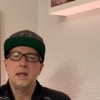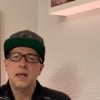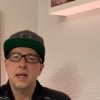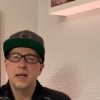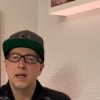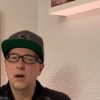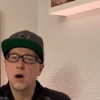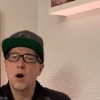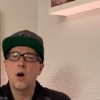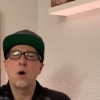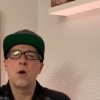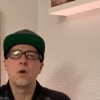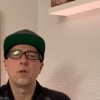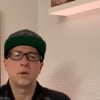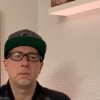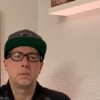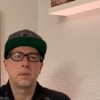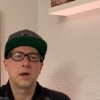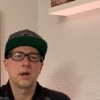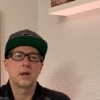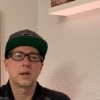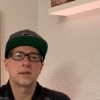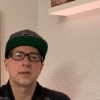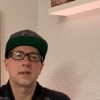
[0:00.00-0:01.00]
hit all the
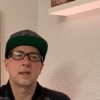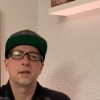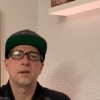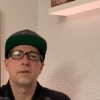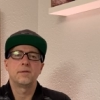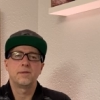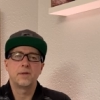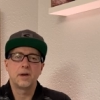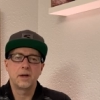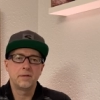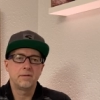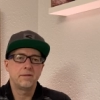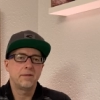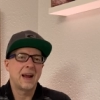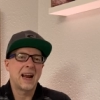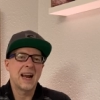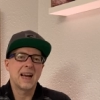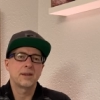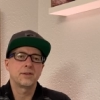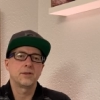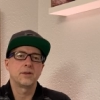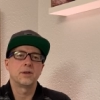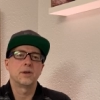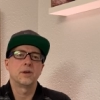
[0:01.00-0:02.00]
marks on the fun
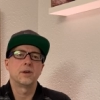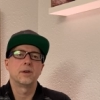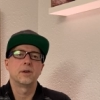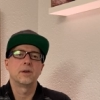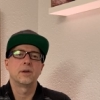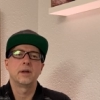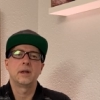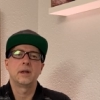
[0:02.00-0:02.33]
factor,